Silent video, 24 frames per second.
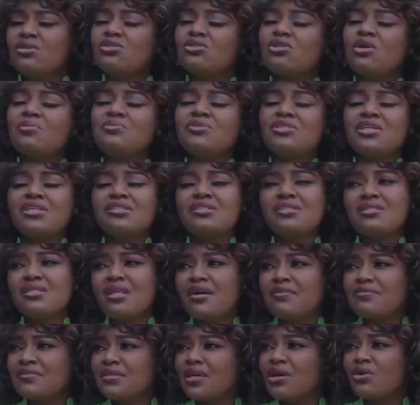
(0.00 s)
Stop chasing
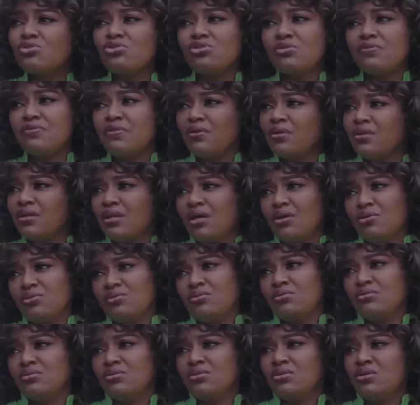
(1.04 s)
after Oju for now.
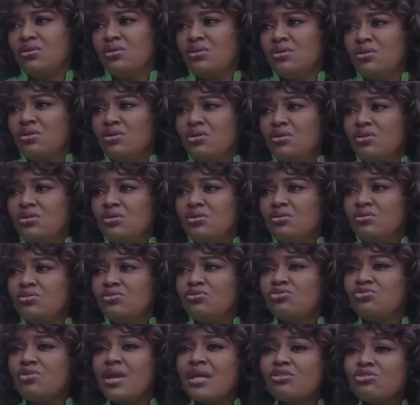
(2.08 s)

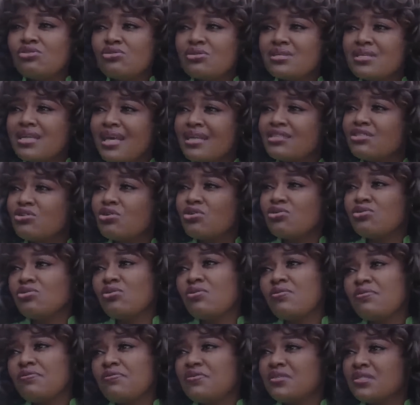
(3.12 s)
Try to get on
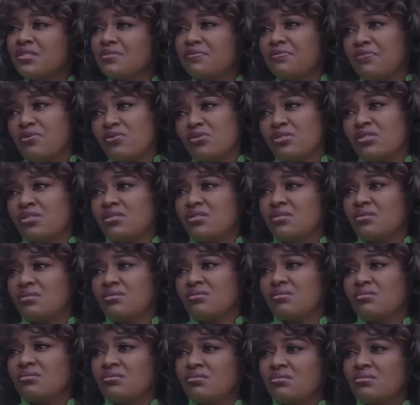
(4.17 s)
your feet first.